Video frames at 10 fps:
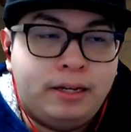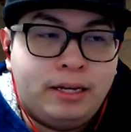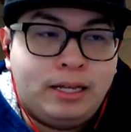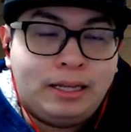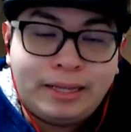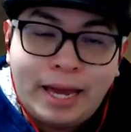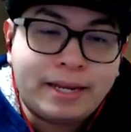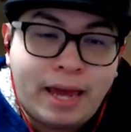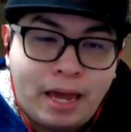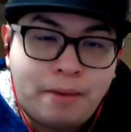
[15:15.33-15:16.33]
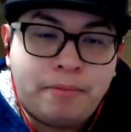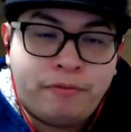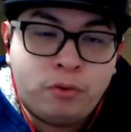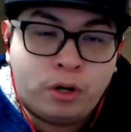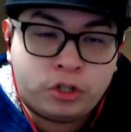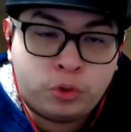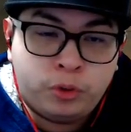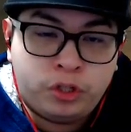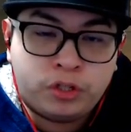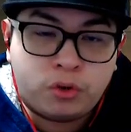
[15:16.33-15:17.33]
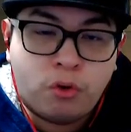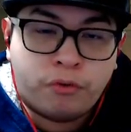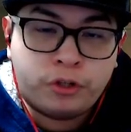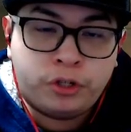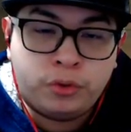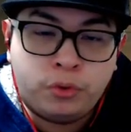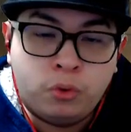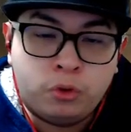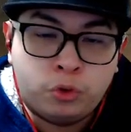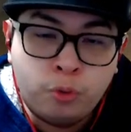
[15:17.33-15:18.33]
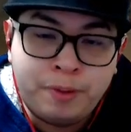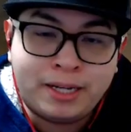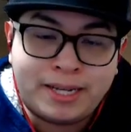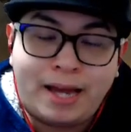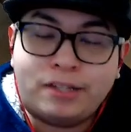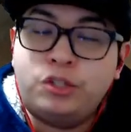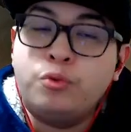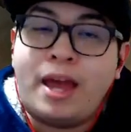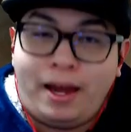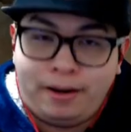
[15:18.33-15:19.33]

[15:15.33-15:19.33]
late game, if you want to switch this over to swooping attacks, you can.